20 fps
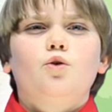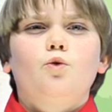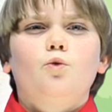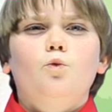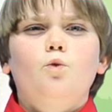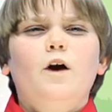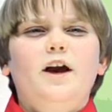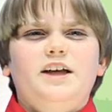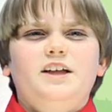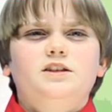
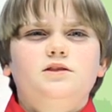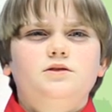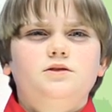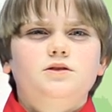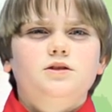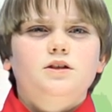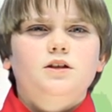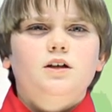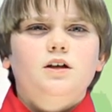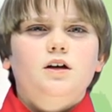
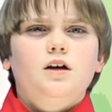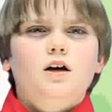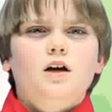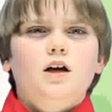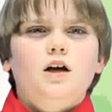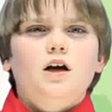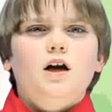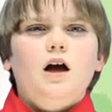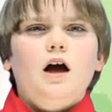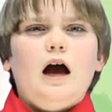"Wait,
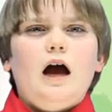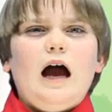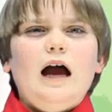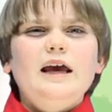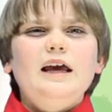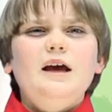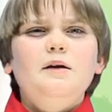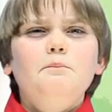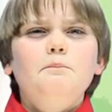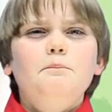I
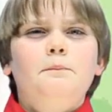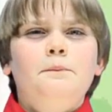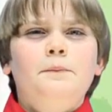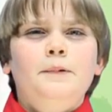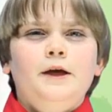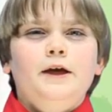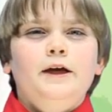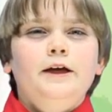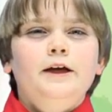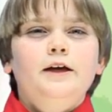am
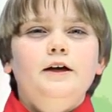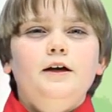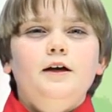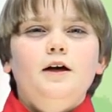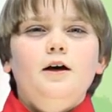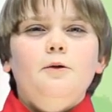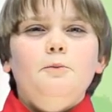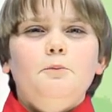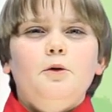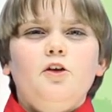big,
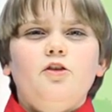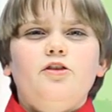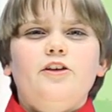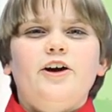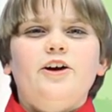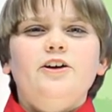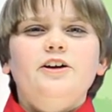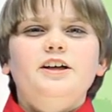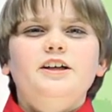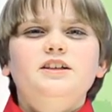but
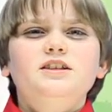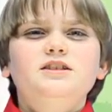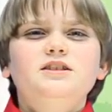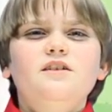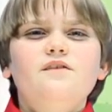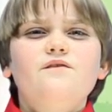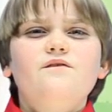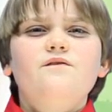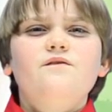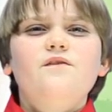there is
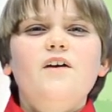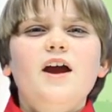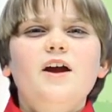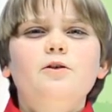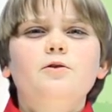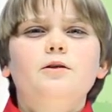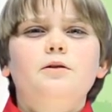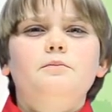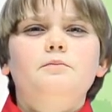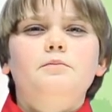the
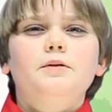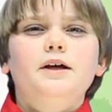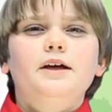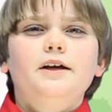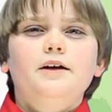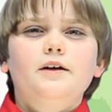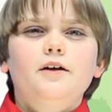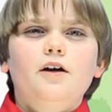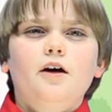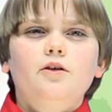very
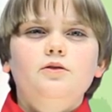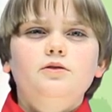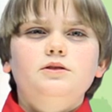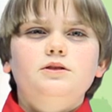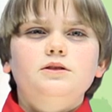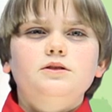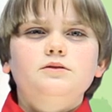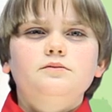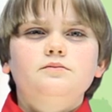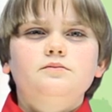big
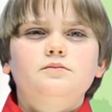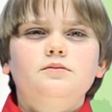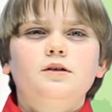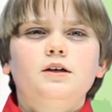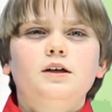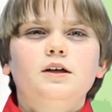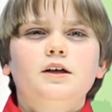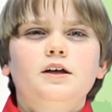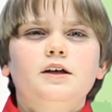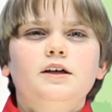goat.
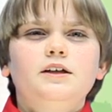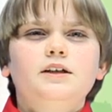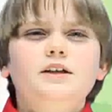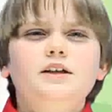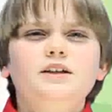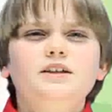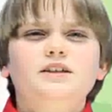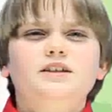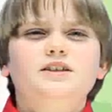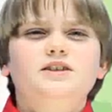He
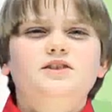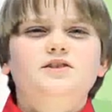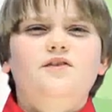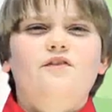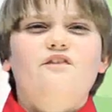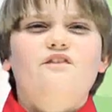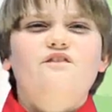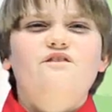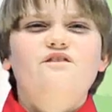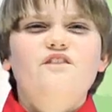is
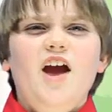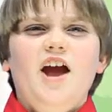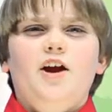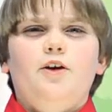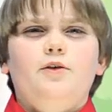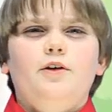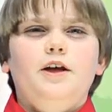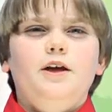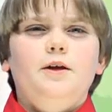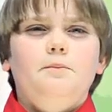
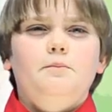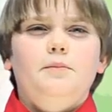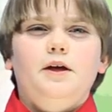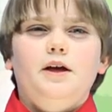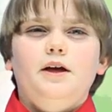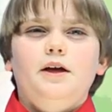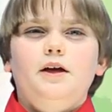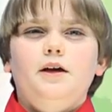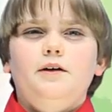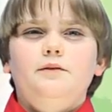very
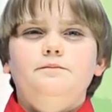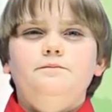big."